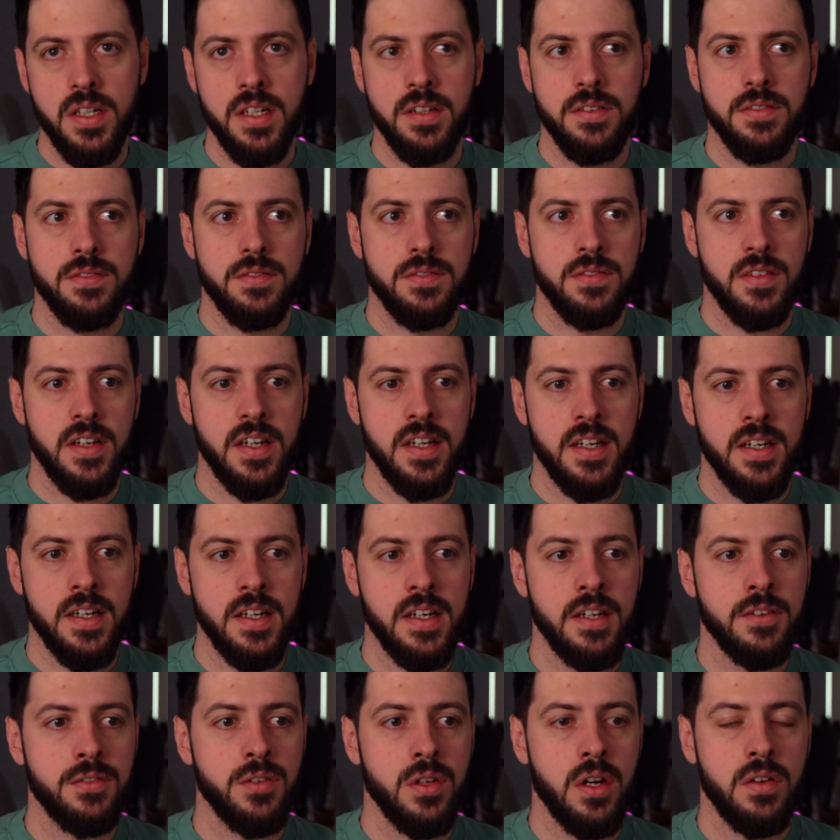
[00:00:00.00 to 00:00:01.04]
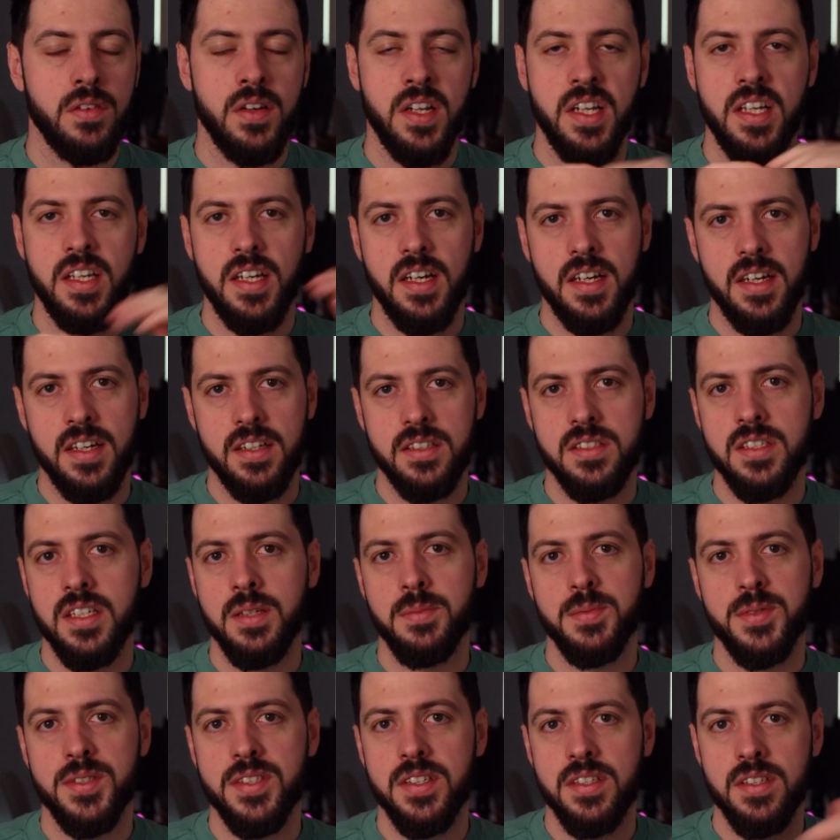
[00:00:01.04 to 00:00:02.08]
If you have any
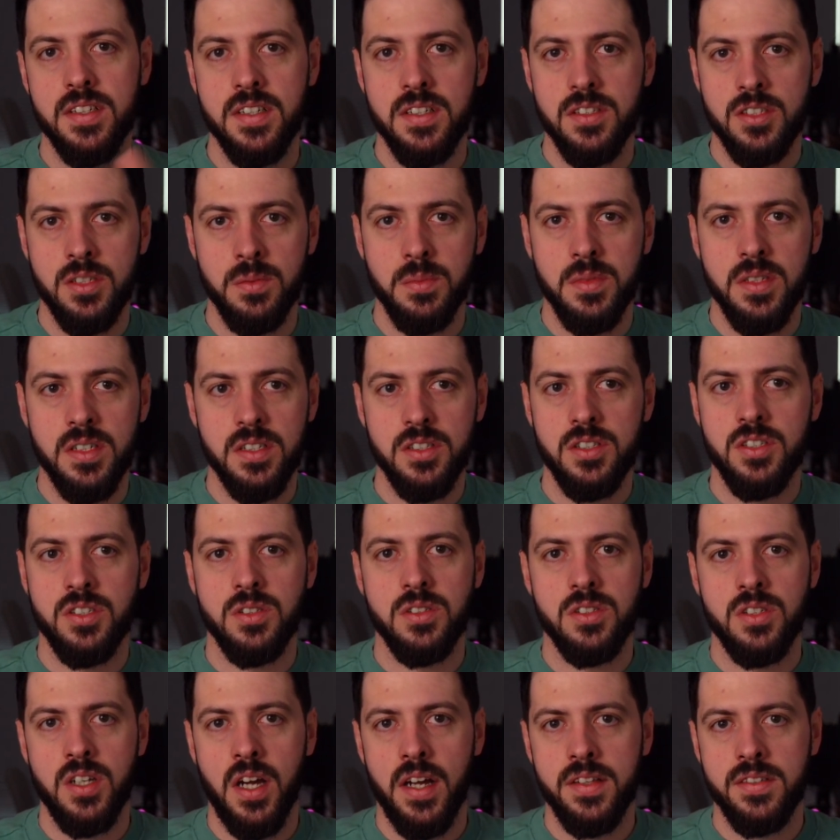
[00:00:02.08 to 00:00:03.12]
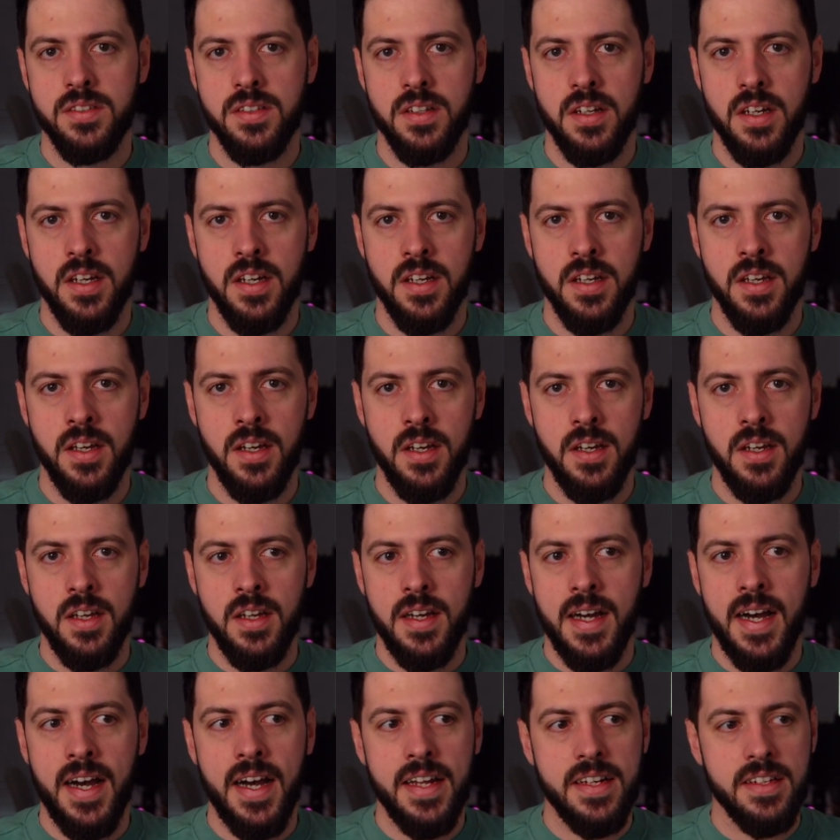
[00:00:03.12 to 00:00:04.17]
tips to some of the shots that I
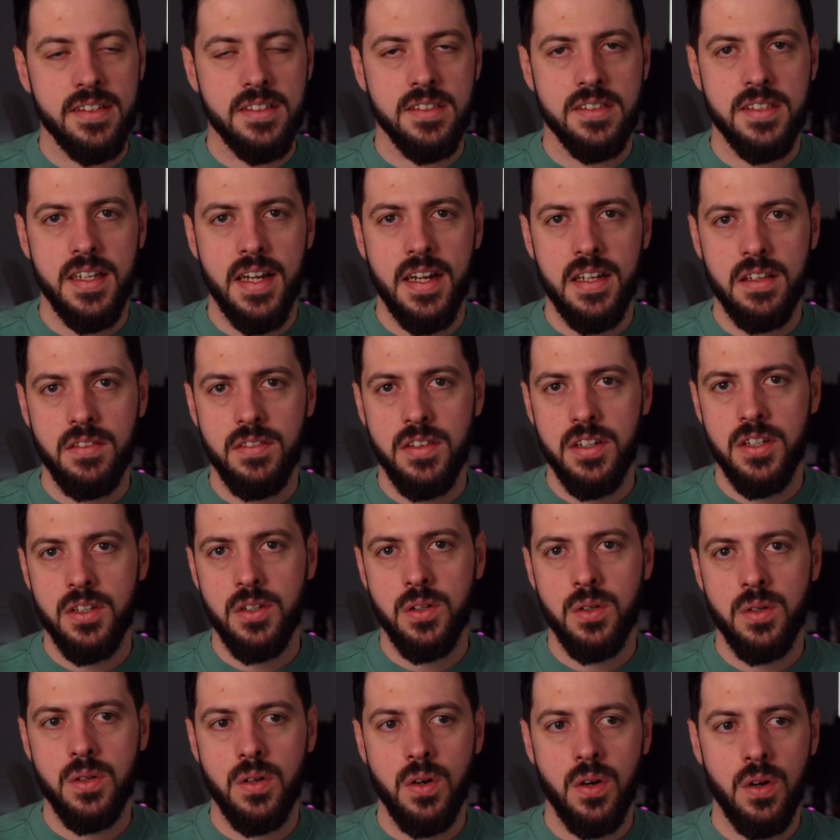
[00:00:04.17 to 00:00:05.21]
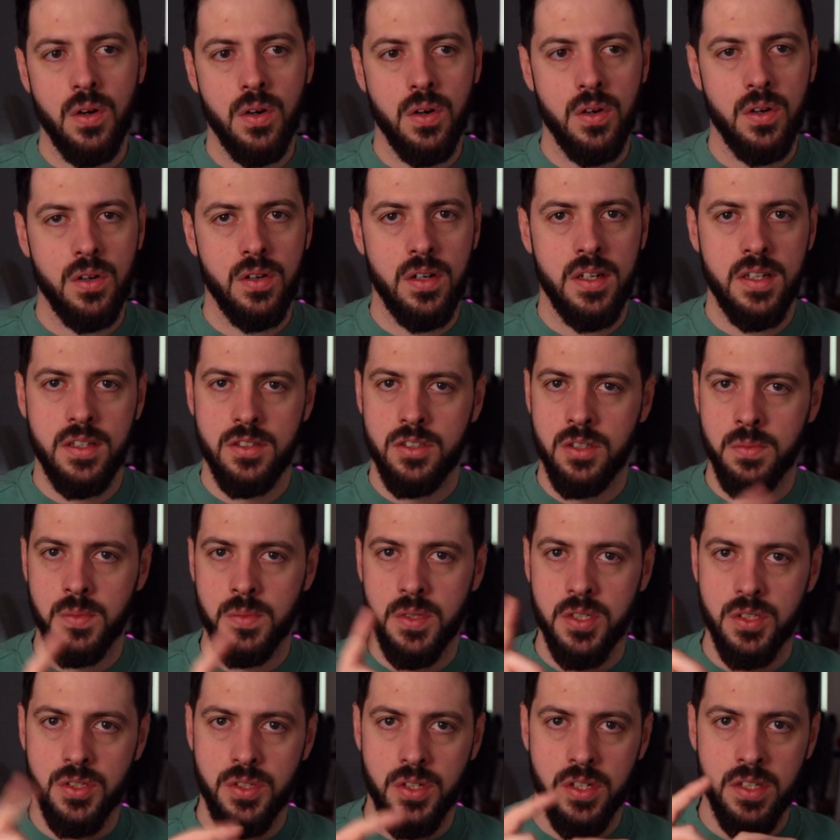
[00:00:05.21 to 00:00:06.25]
had at the start of the video, or some
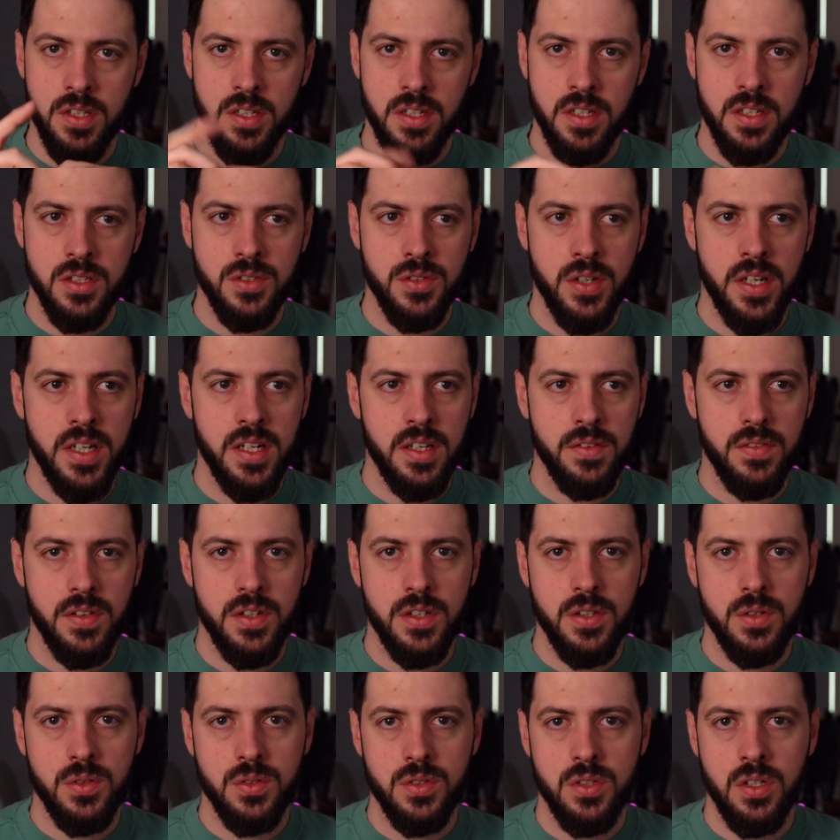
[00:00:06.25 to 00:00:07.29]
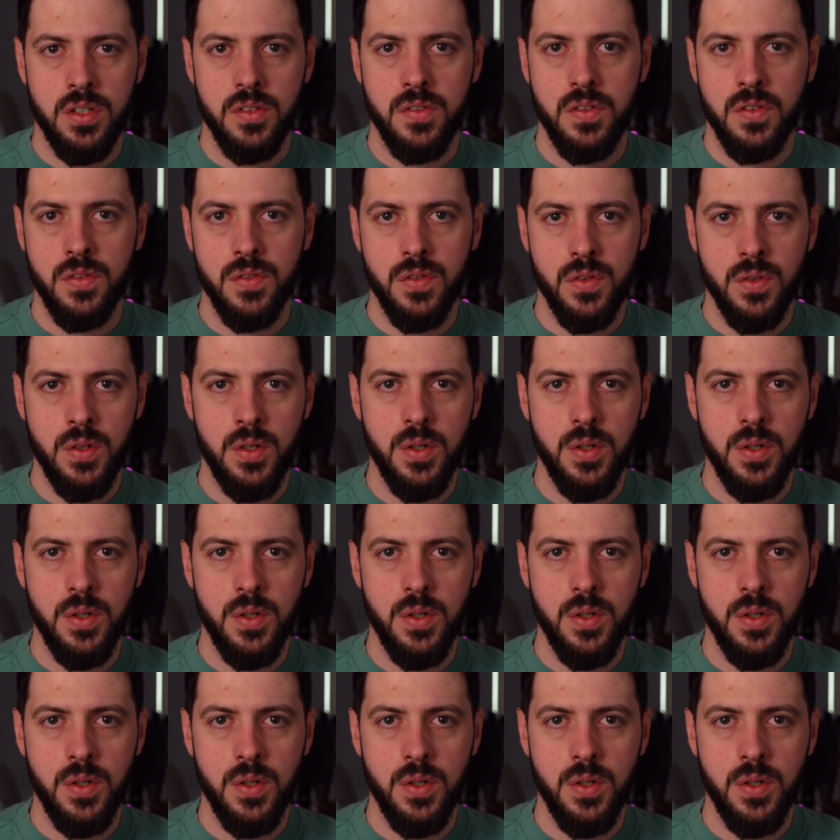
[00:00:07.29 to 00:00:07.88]
of the training video stuff, if